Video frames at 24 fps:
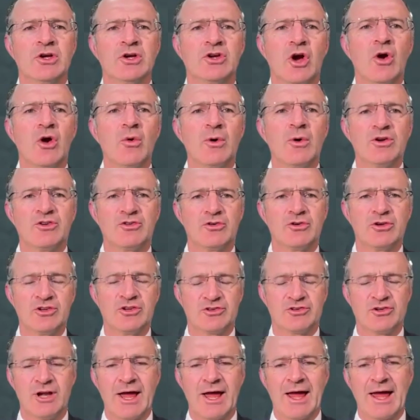go where
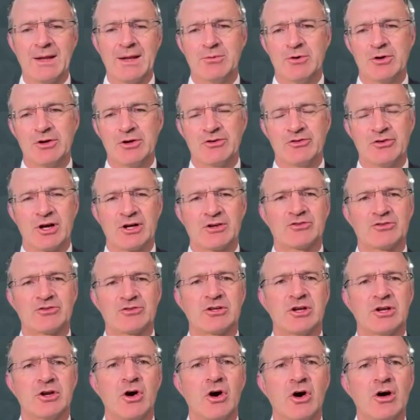traditional antibody drugs
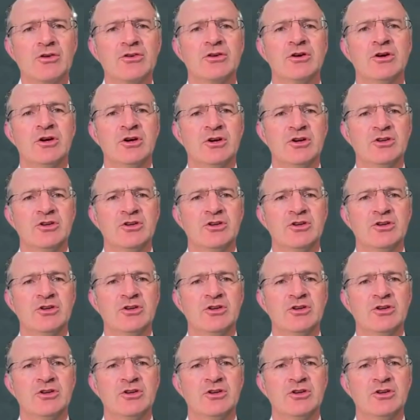cannot,